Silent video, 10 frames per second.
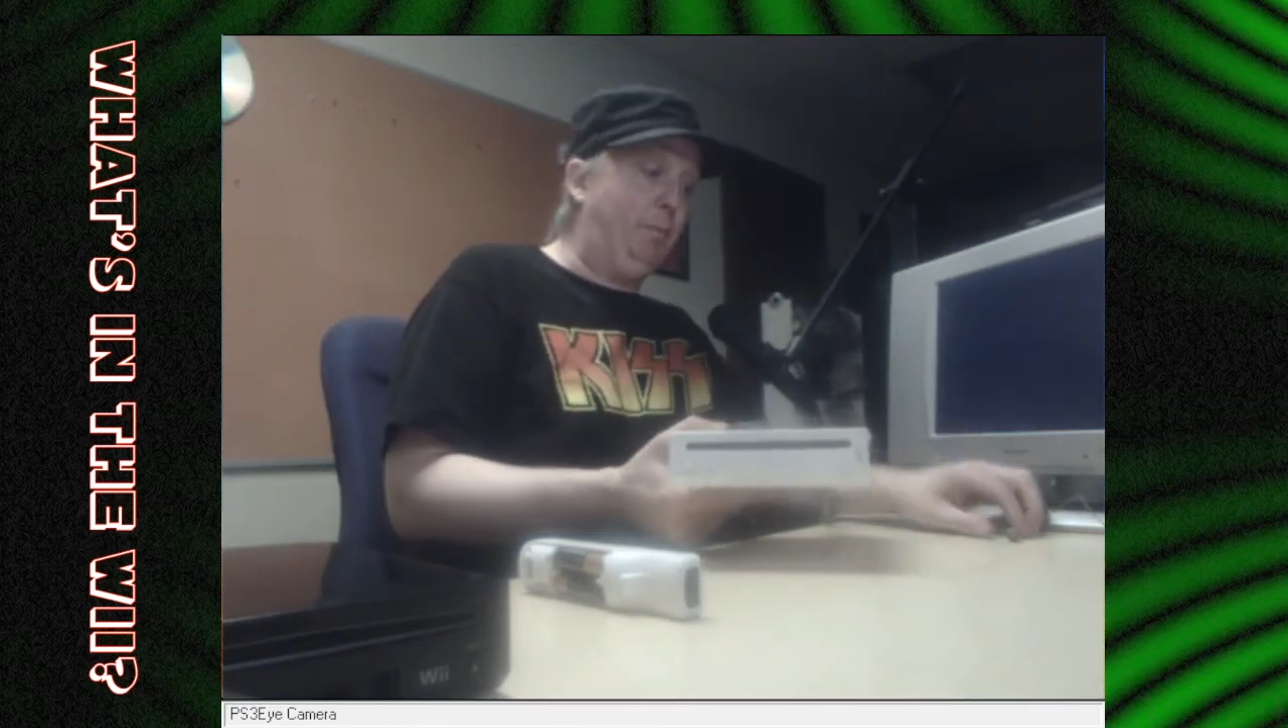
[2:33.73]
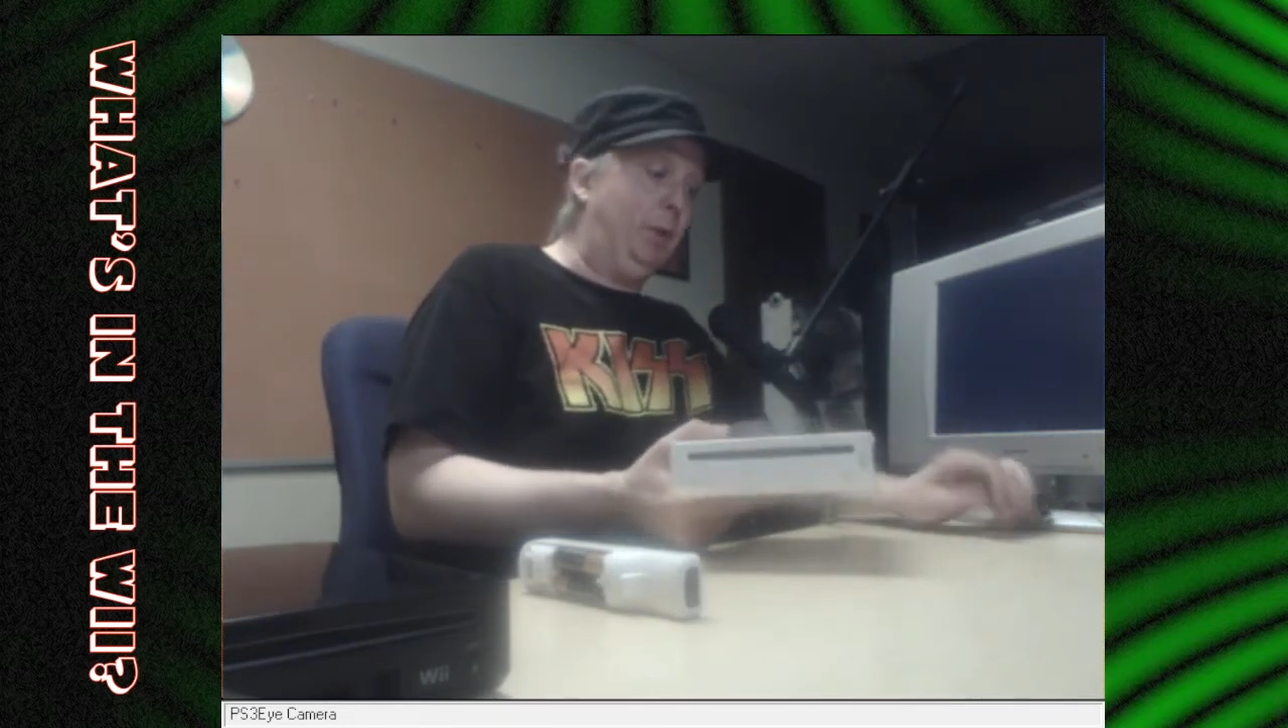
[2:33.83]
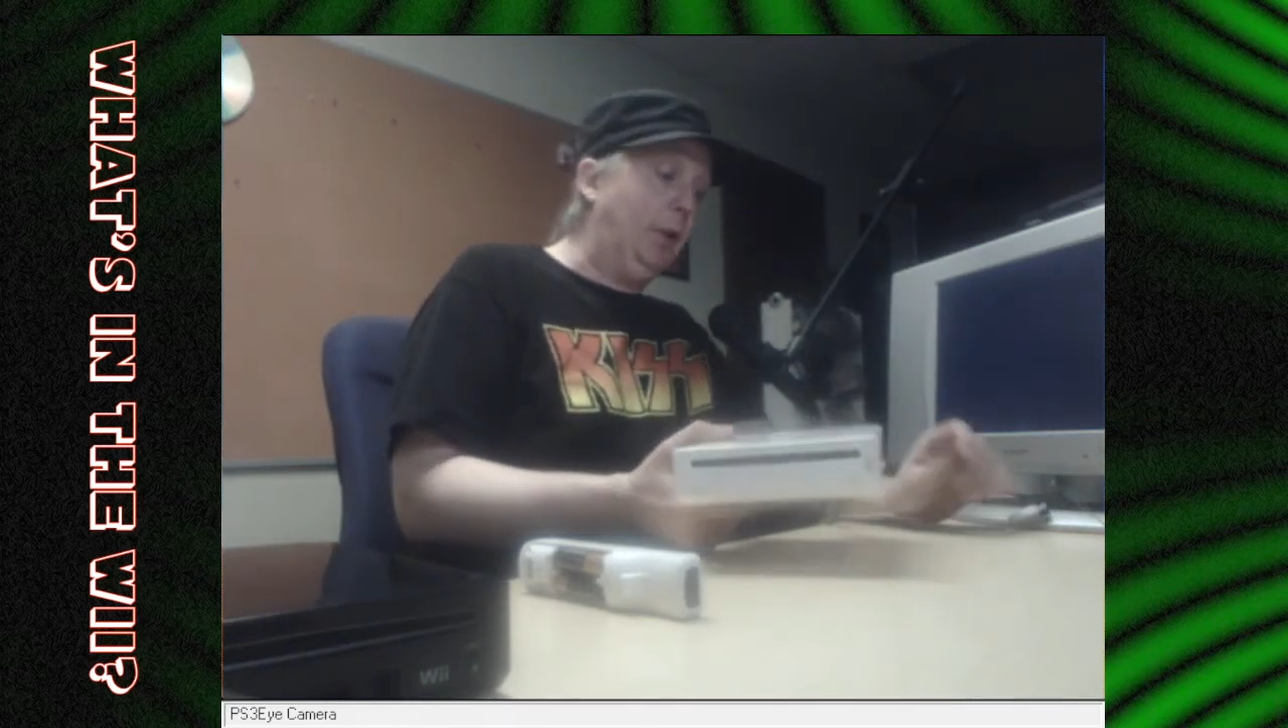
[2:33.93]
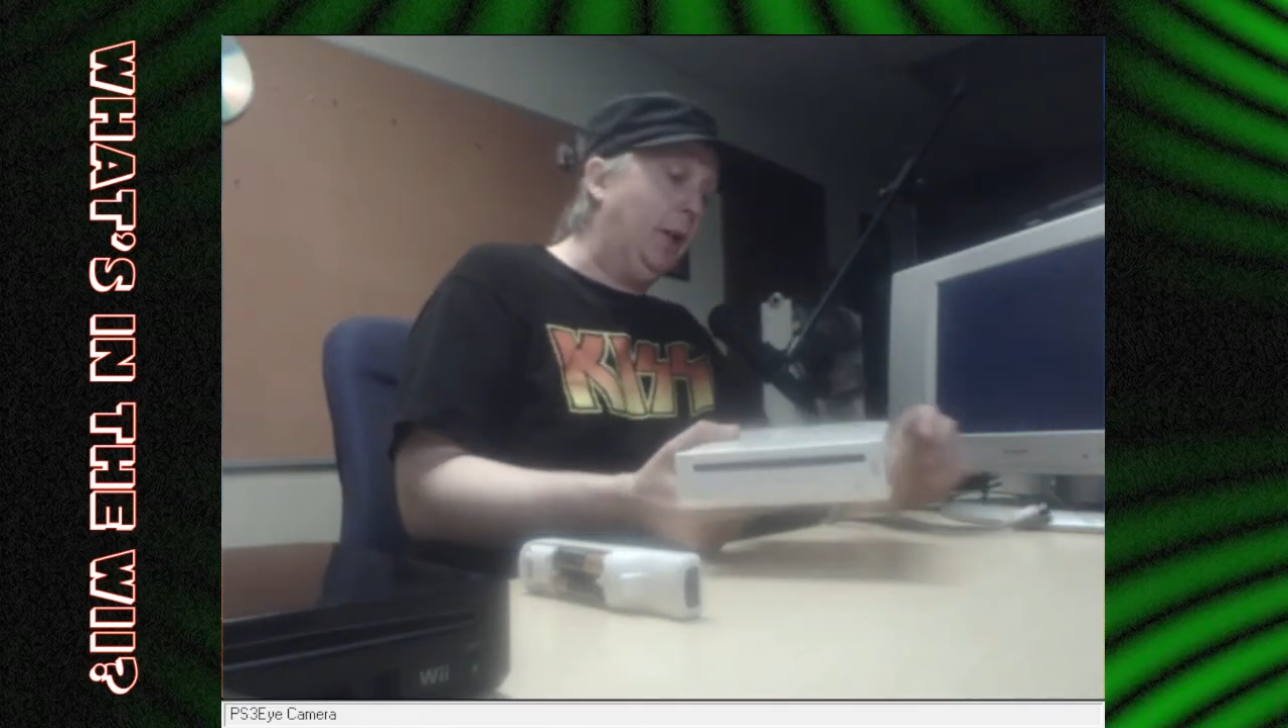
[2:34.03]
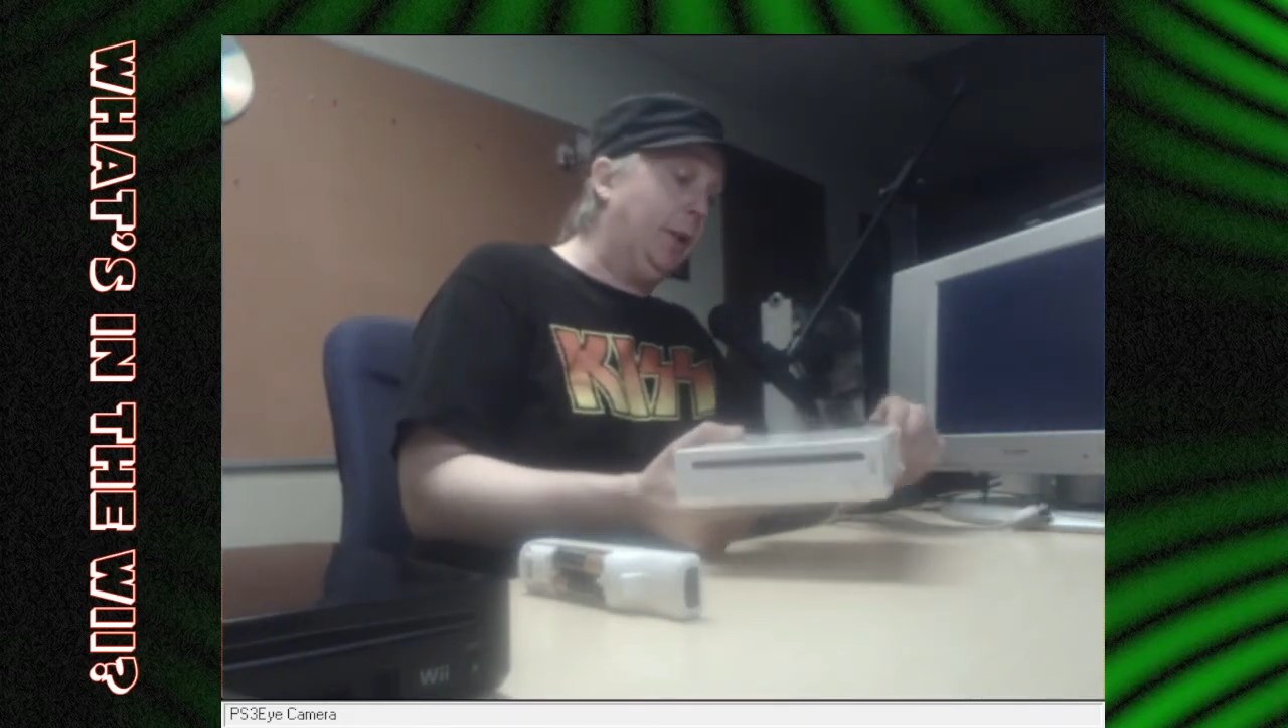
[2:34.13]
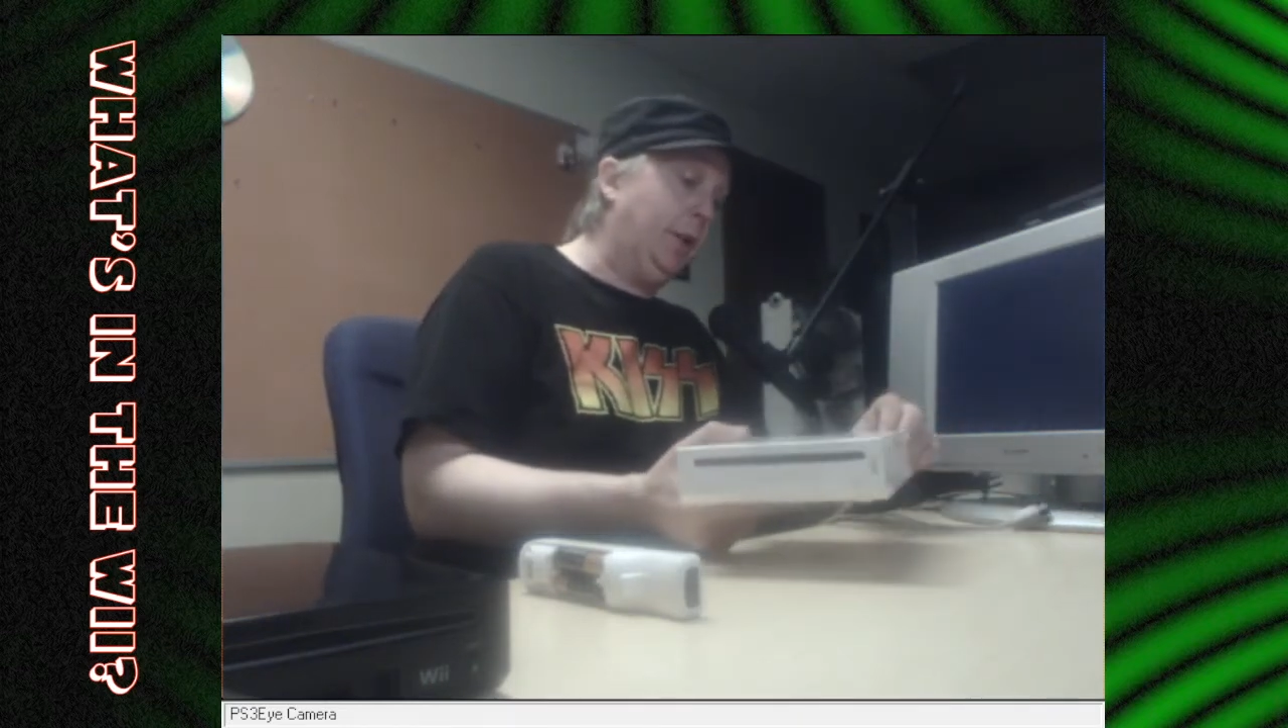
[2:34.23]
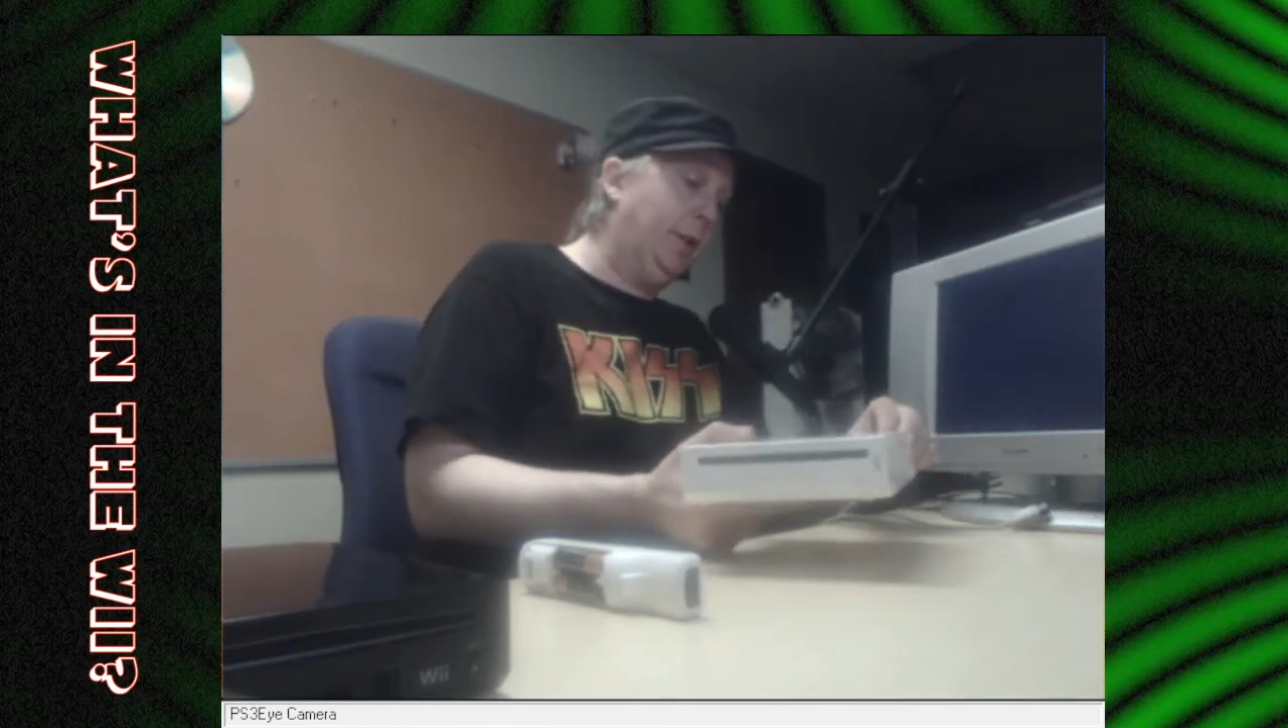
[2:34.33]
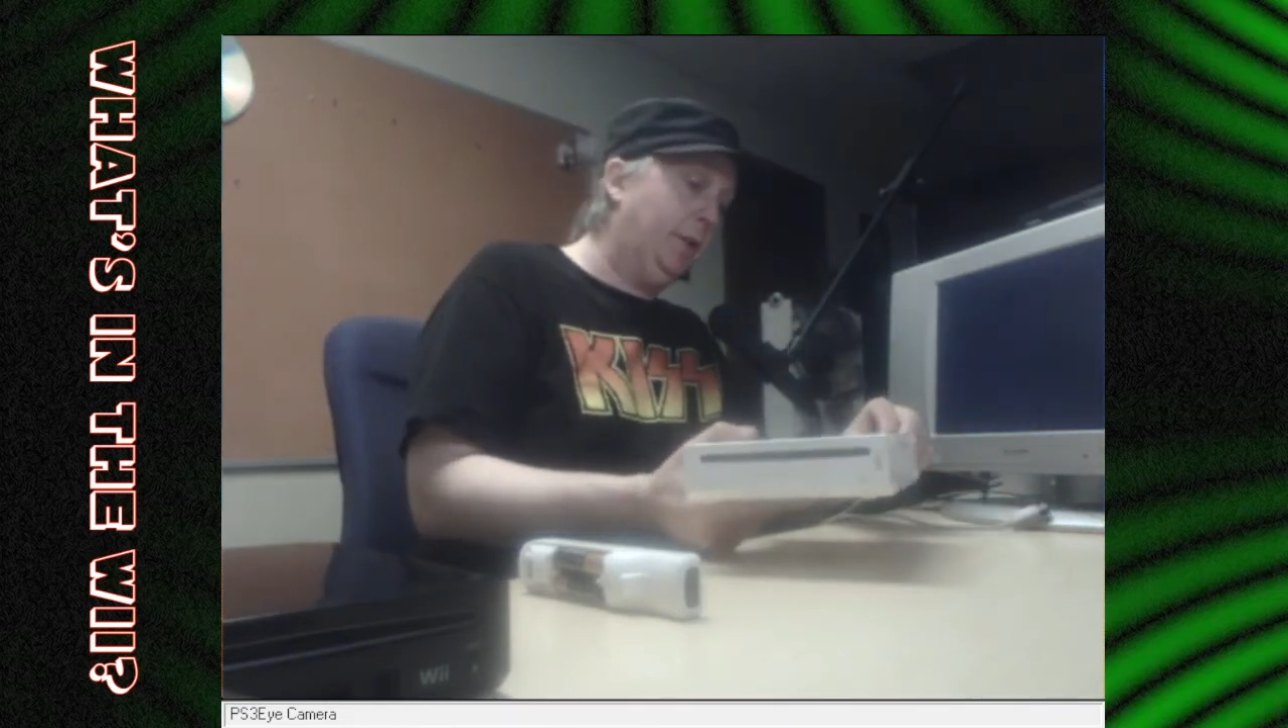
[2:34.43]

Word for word: pluck.